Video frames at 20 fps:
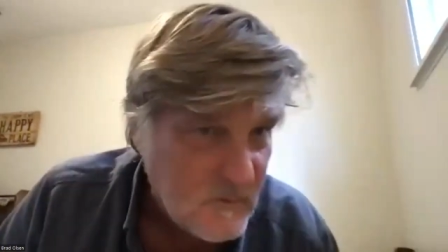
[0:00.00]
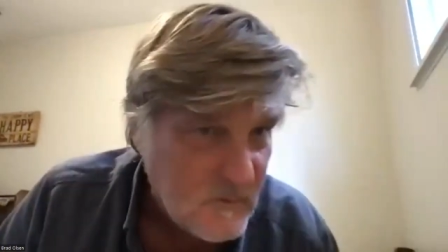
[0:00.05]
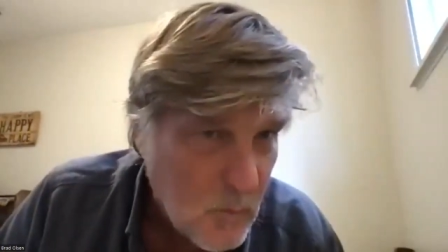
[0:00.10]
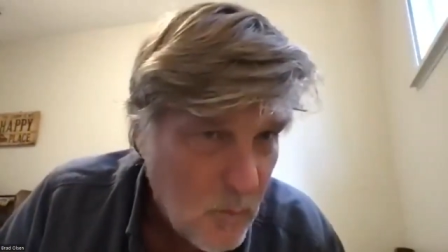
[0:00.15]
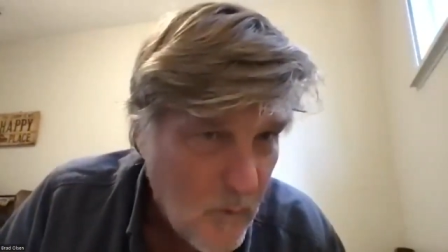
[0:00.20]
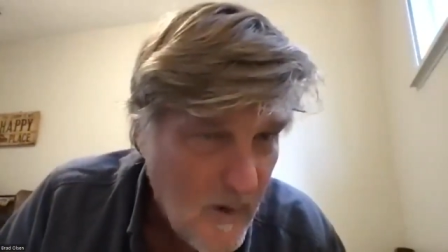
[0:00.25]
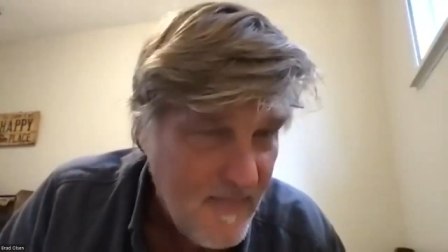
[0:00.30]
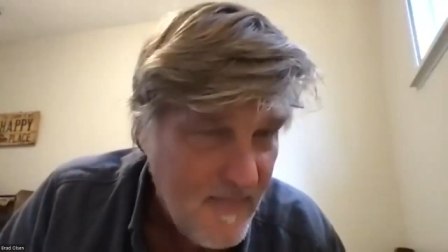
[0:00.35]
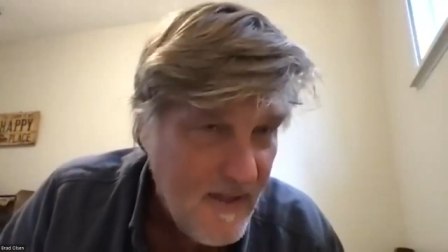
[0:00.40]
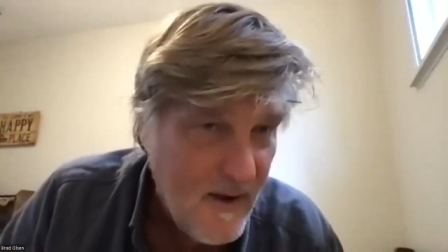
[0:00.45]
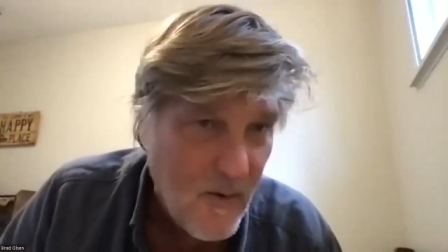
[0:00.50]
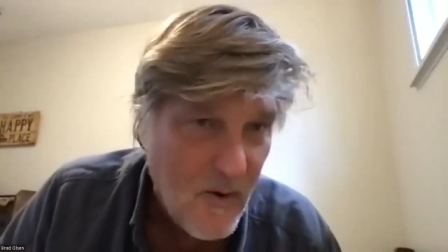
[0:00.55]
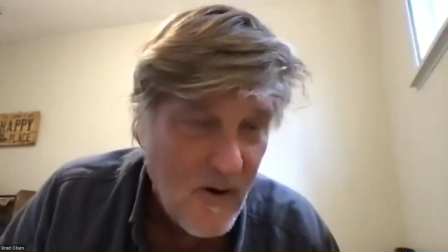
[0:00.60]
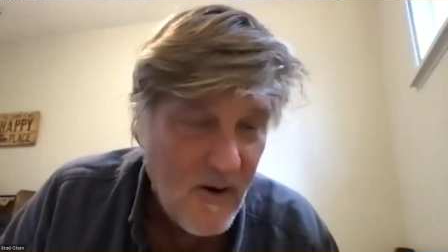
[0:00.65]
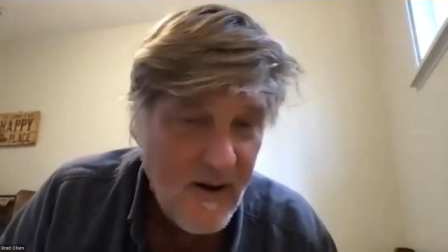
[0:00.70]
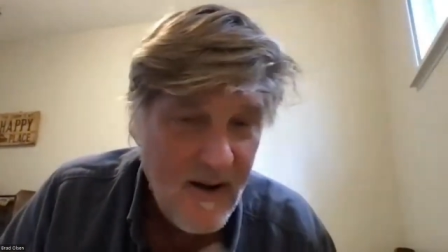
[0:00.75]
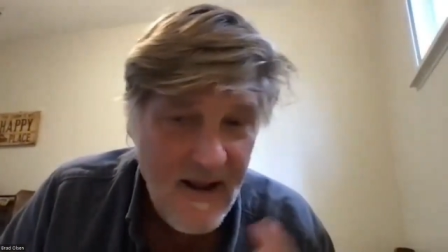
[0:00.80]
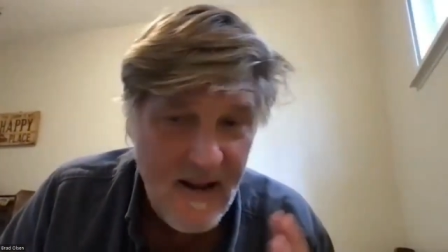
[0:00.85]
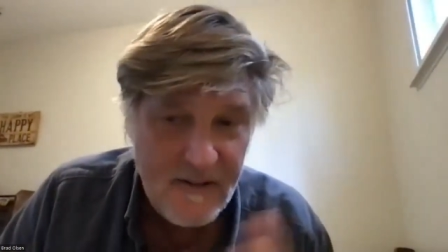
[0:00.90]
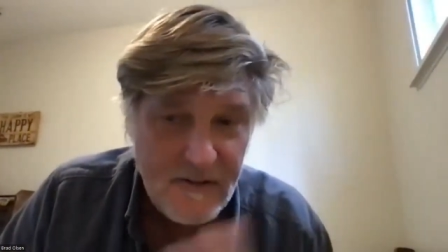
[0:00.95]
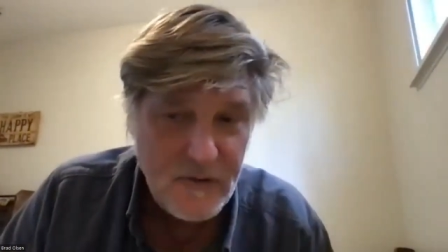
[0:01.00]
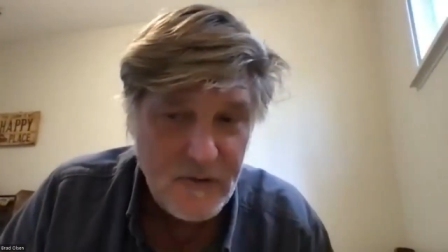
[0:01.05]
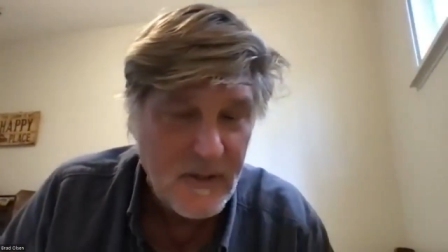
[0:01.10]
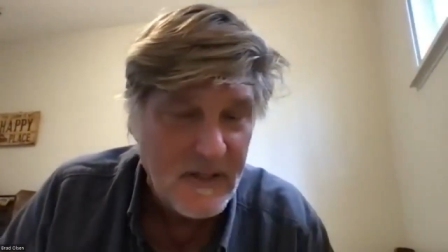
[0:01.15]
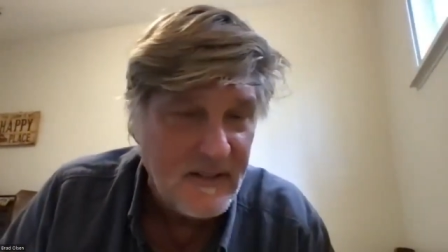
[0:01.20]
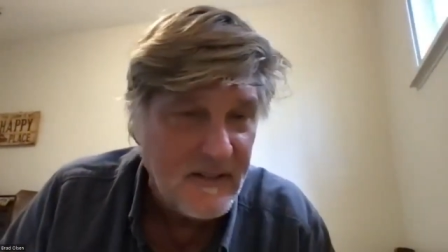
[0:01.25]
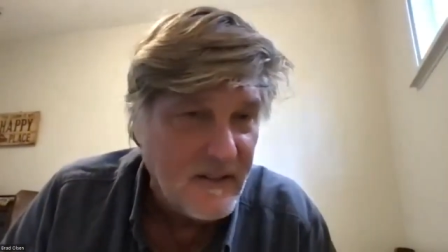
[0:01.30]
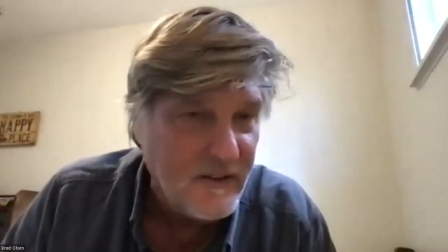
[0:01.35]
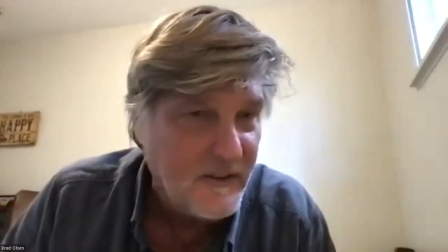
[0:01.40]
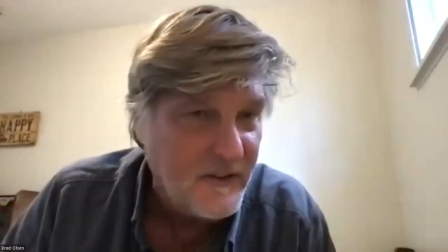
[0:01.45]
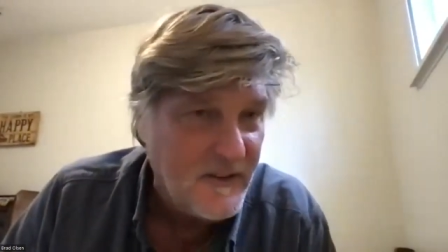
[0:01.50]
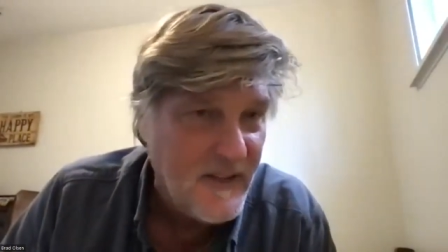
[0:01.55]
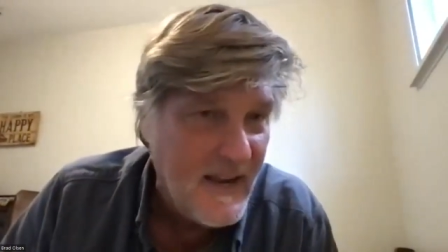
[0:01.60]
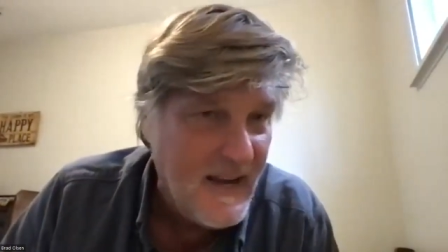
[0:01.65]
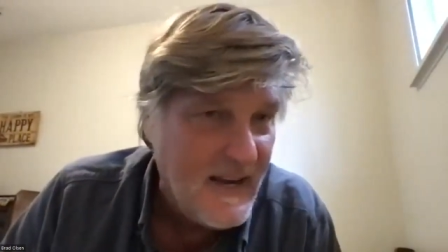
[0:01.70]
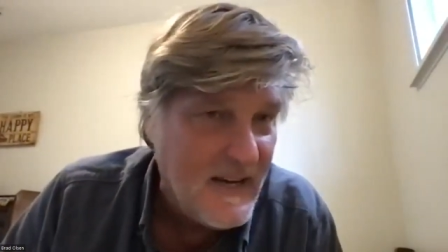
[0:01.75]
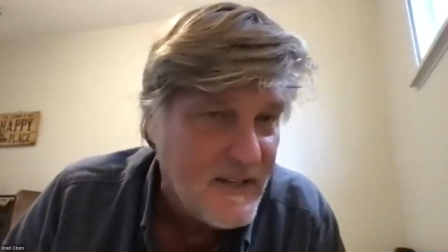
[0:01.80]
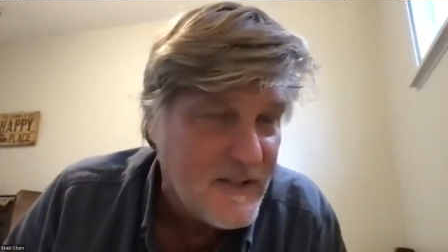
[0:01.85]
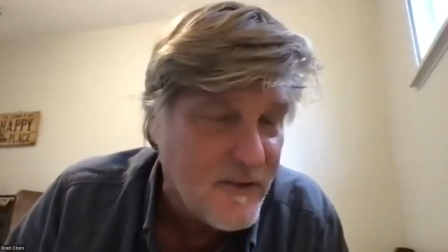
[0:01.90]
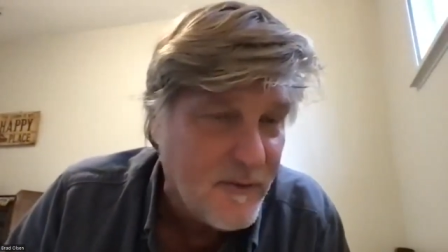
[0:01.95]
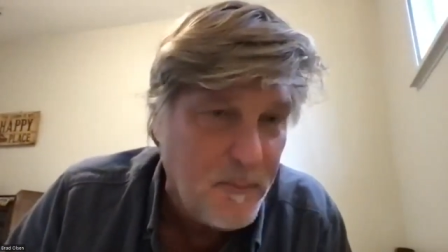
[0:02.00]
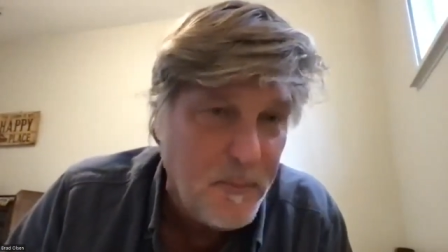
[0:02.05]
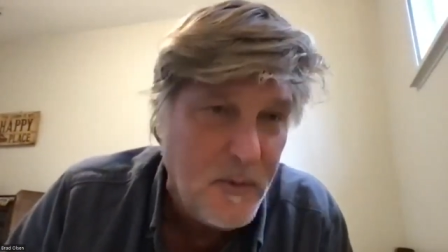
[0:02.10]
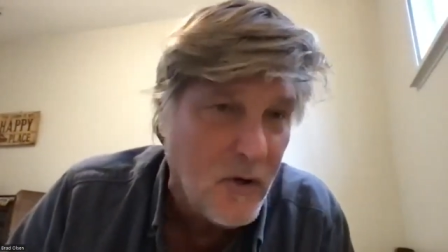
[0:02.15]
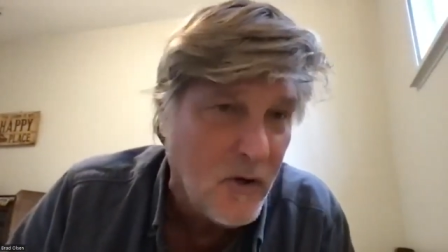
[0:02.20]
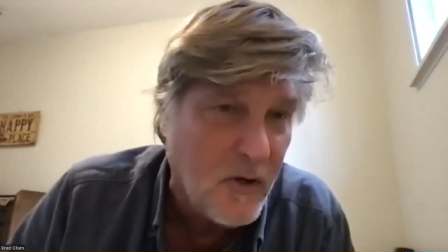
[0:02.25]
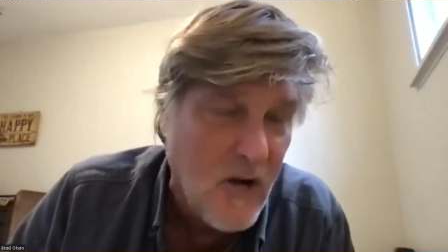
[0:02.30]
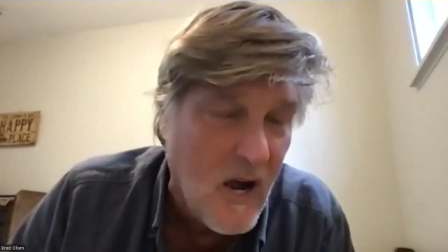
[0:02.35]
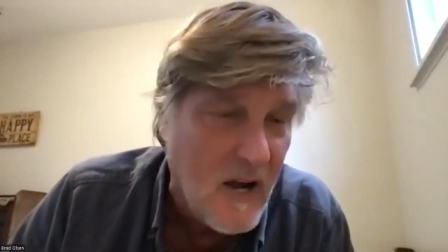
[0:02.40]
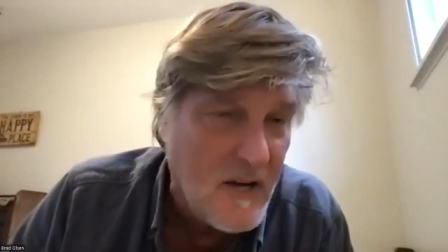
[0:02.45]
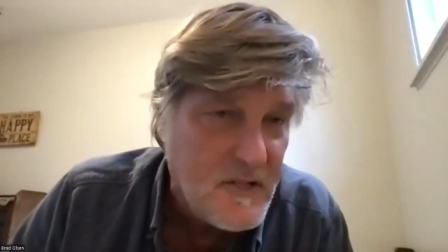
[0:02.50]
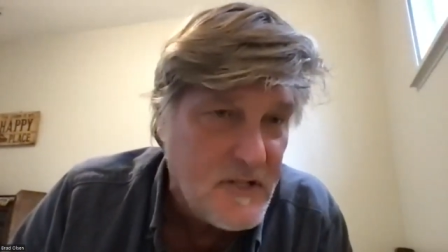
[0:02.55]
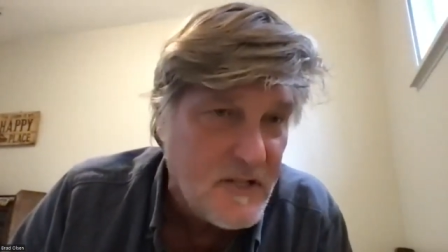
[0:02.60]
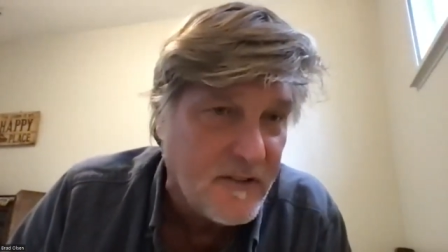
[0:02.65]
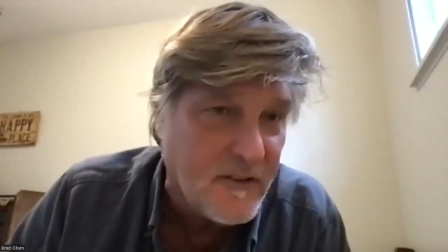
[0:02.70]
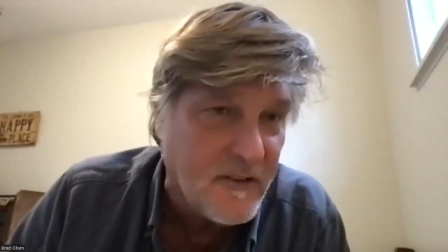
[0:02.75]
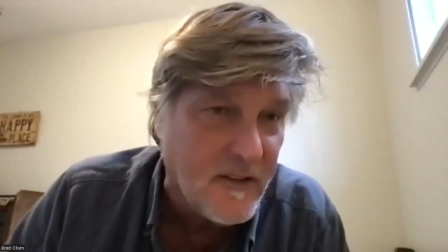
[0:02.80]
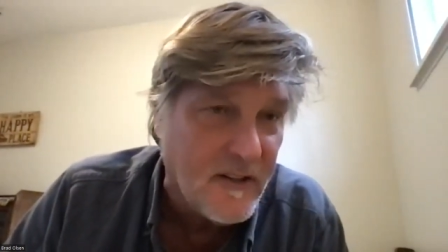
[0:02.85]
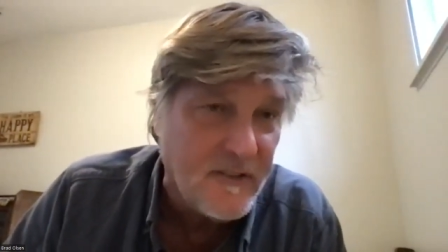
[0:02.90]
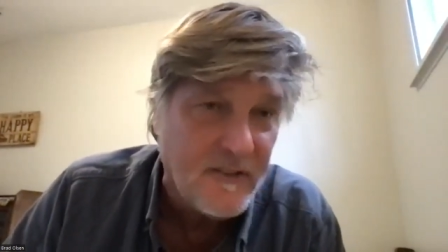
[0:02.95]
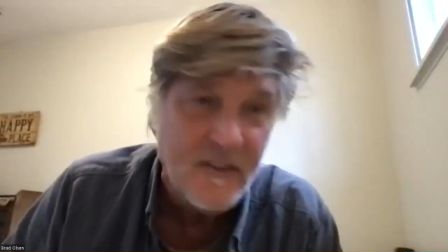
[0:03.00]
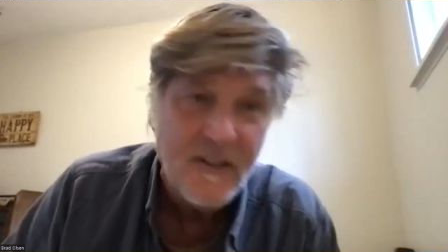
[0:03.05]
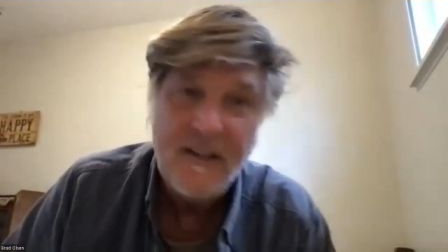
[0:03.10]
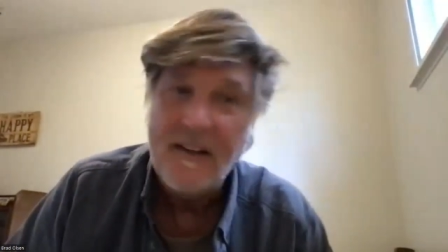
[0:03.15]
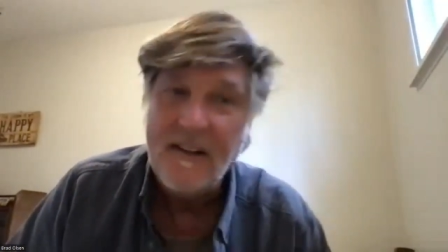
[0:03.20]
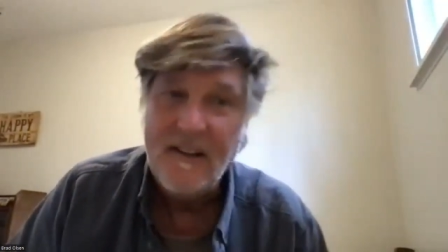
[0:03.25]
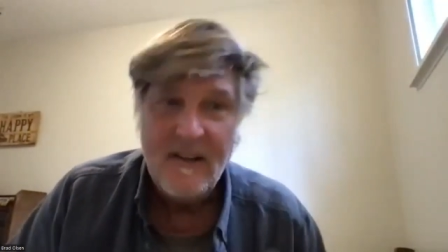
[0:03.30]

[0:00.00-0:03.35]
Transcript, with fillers: when they were entering the stage of pure consciousness